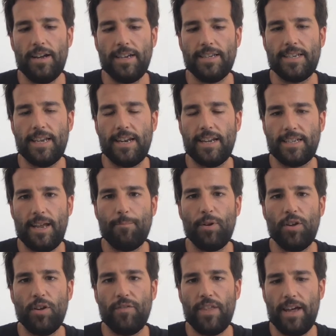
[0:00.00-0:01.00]
is an
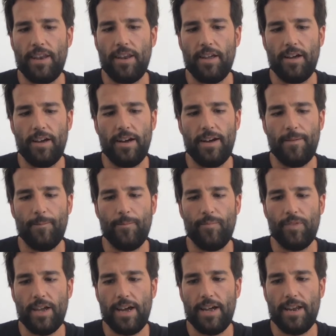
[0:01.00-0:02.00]
example of that,
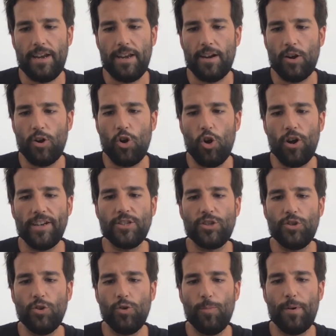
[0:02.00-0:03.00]
and going
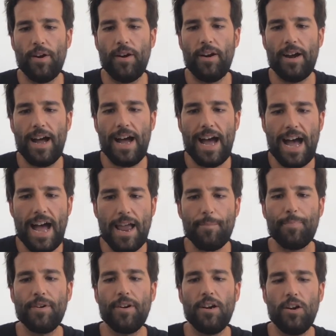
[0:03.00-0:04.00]
super
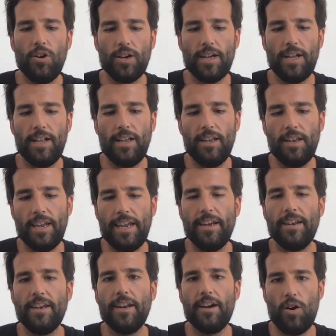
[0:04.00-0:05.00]
hyper local
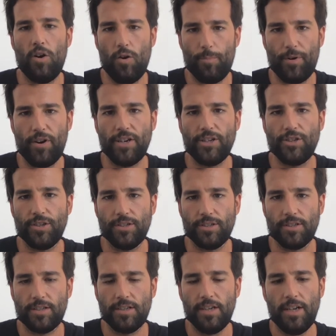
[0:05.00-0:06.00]
in their
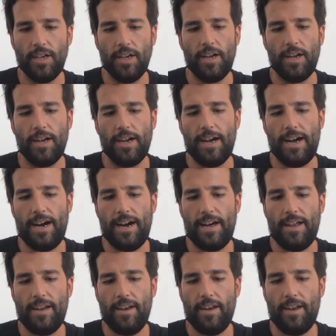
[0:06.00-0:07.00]
operations,
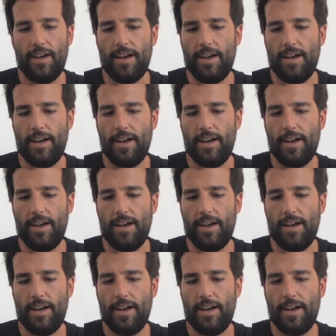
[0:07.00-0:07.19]
and